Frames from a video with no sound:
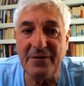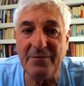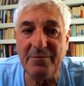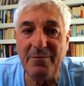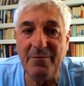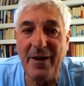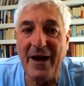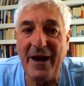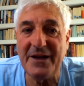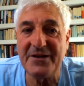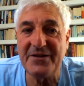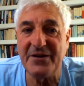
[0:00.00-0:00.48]

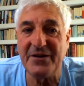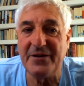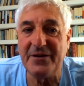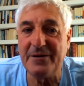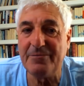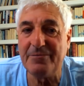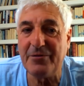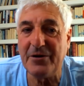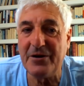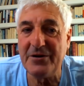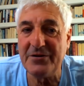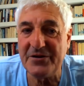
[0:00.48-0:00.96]
matter. The
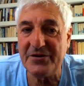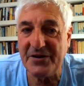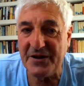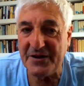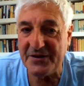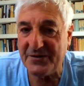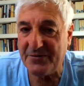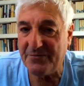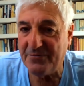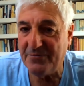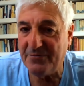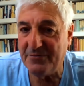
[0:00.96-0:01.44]

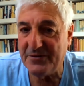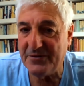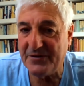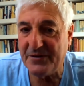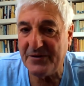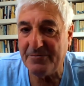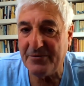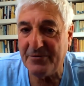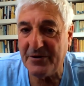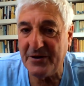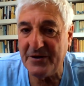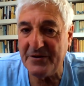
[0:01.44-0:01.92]
process was
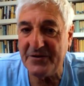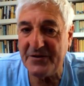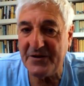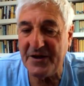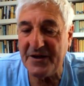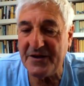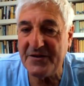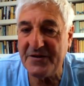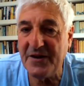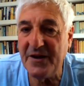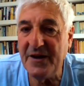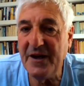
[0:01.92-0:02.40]
the
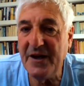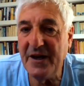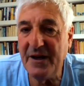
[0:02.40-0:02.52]
process.